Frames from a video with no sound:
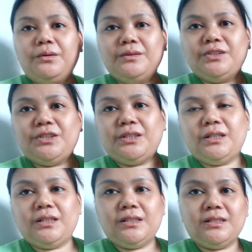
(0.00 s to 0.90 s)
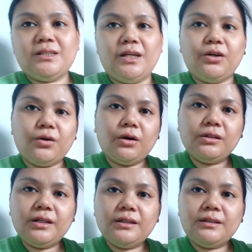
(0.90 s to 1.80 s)
which is a
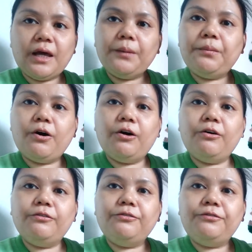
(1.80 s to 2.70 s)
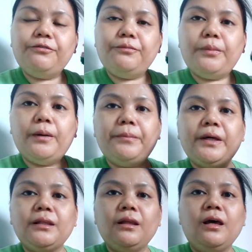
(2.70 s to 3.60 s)
crocodile type of puppet.